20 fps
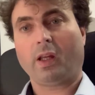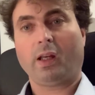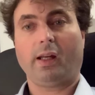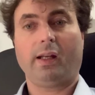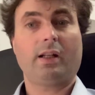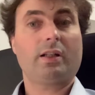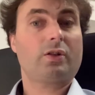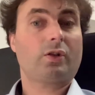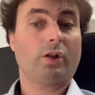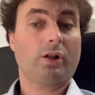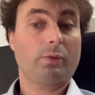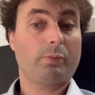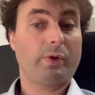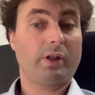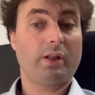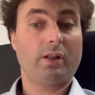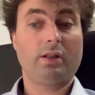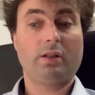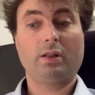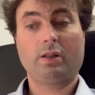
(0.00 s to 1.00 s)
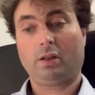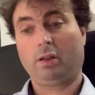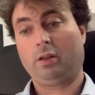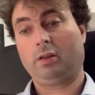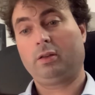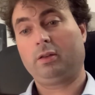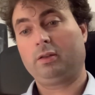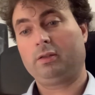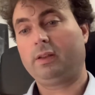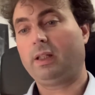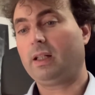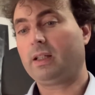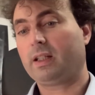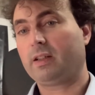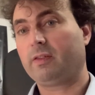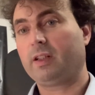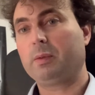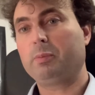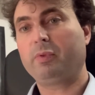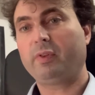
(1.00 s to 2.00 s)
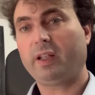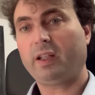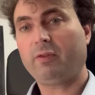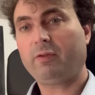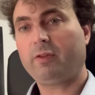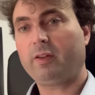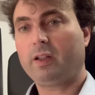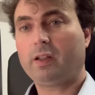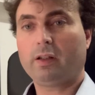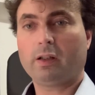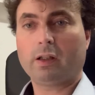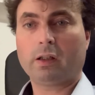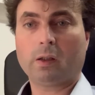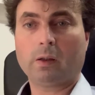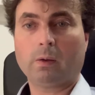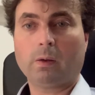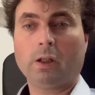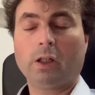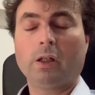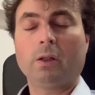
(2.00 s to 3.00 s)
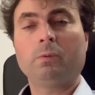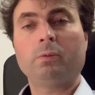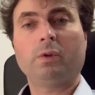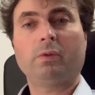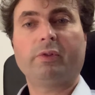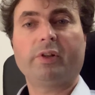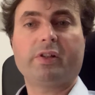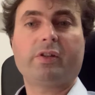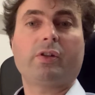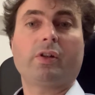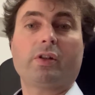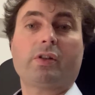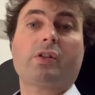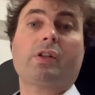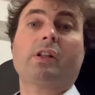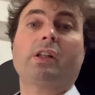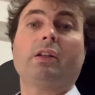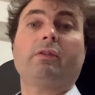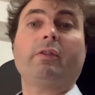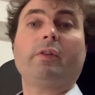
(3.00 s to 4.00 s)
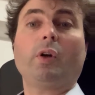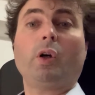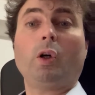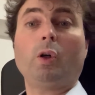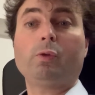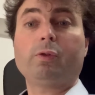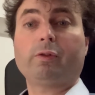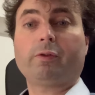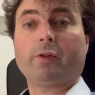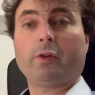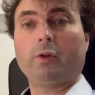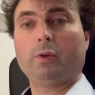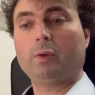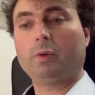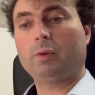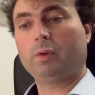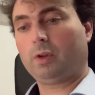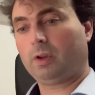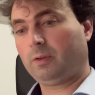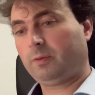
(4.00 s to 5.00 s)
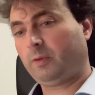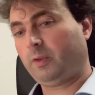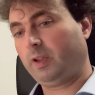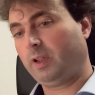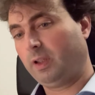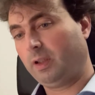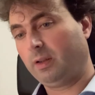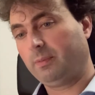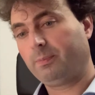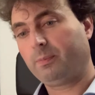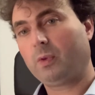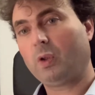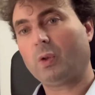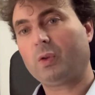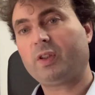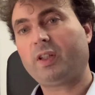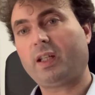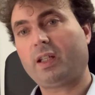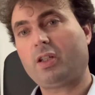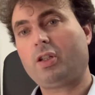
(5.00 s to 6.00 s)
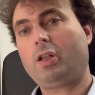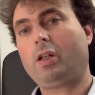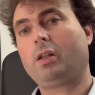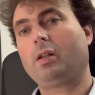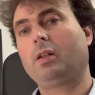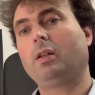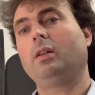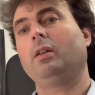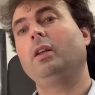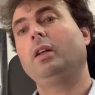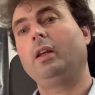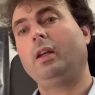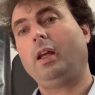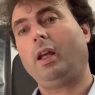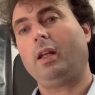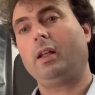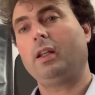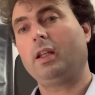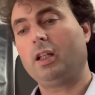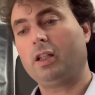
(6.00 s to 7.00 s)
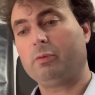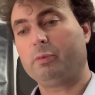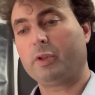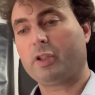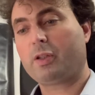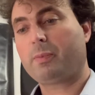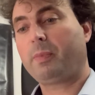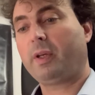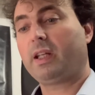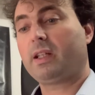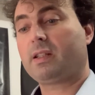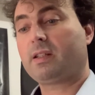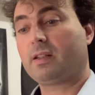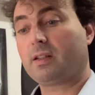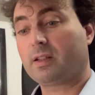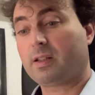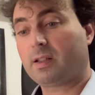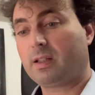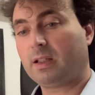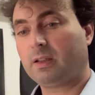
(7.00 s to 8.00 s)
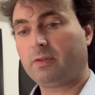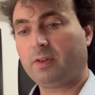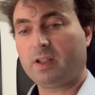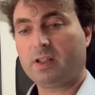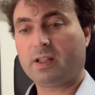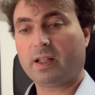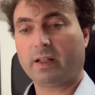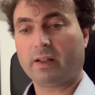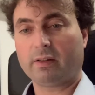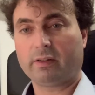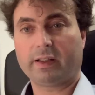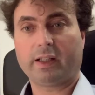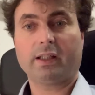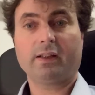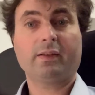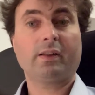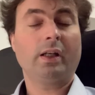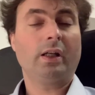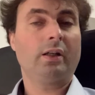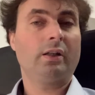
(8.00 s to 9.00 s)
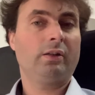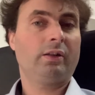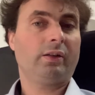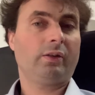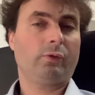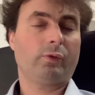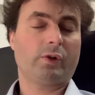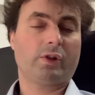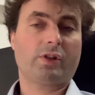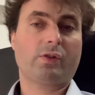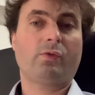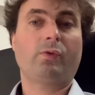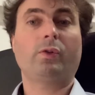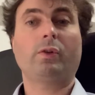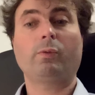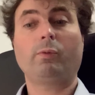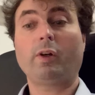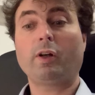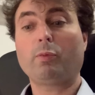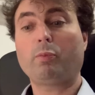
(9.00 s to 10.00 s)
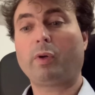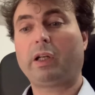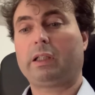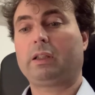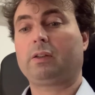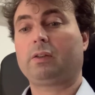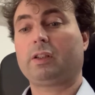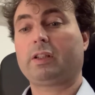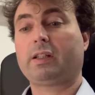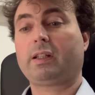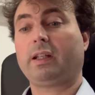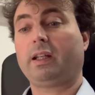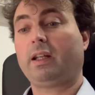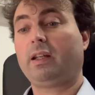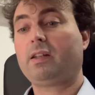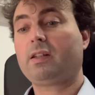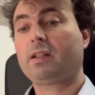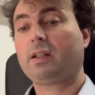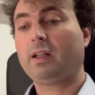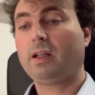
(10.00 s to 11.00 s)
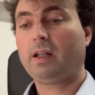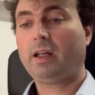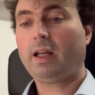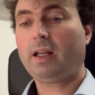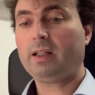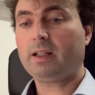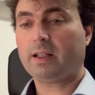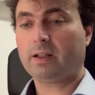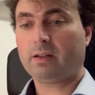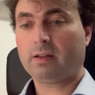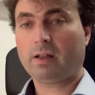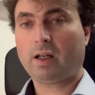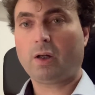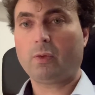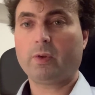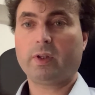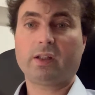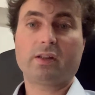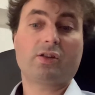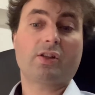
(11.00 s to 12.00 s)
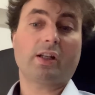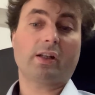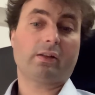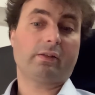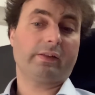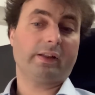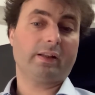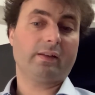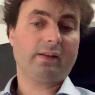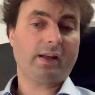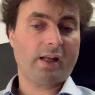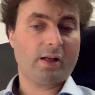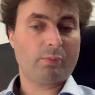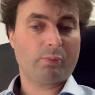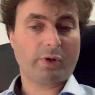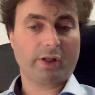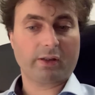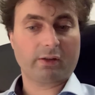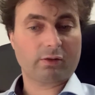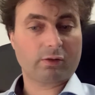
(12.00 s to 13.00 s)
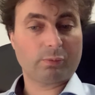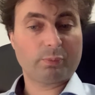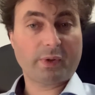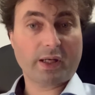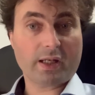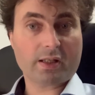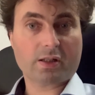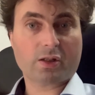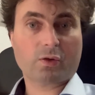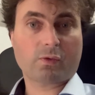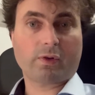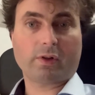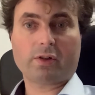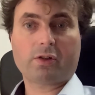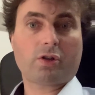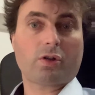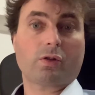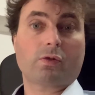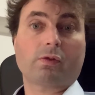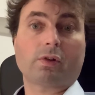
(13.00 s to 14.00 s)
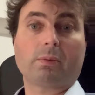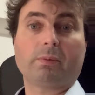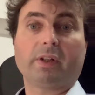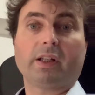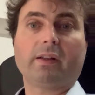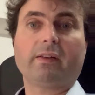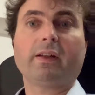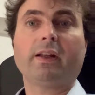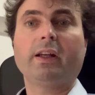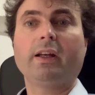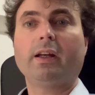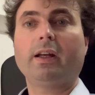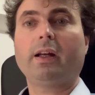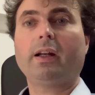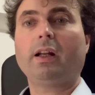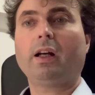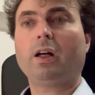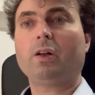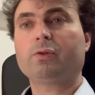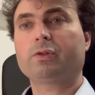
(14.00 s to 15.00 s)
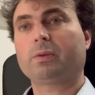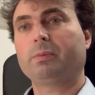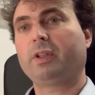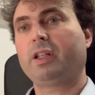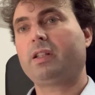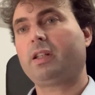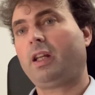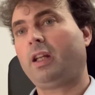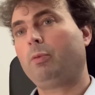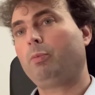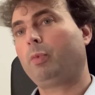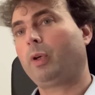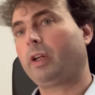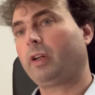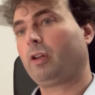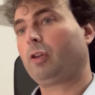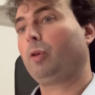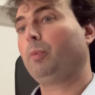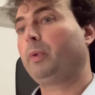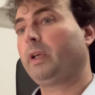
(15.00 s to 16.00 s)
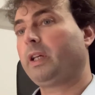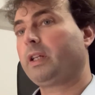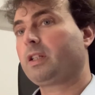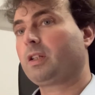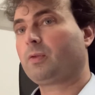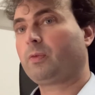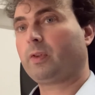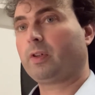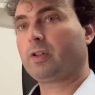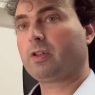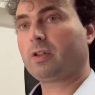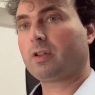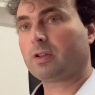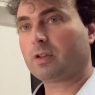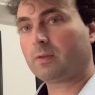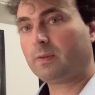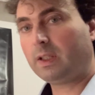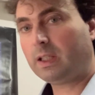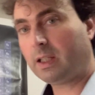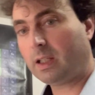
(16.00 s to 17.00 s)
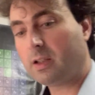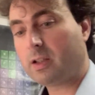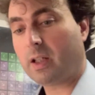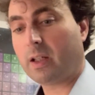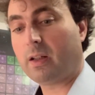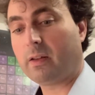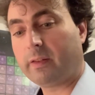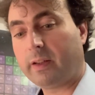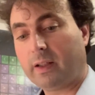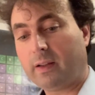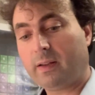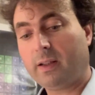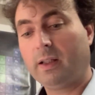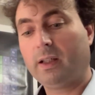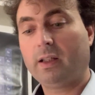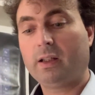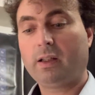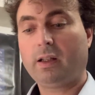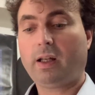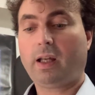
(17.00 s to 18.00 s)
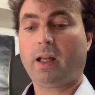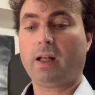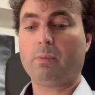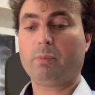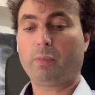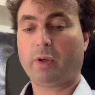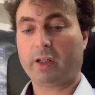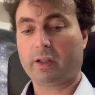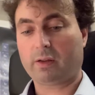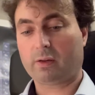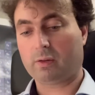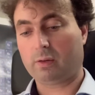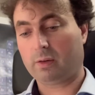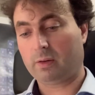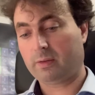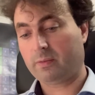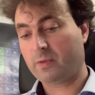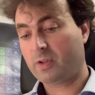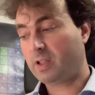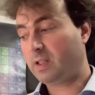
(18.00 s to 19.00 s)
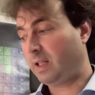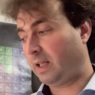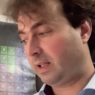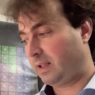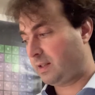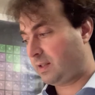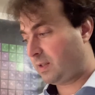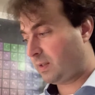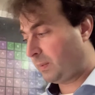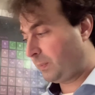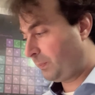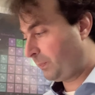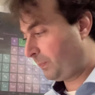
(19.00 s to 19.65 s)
And it's going to be a relatively brief video where we just give an overview of the notation and the Hilbert spaces that we generate first for one-particle states, and then how we generate n-particle basis functions from that, and how from these n-particle basis functions we can generate n-particle states.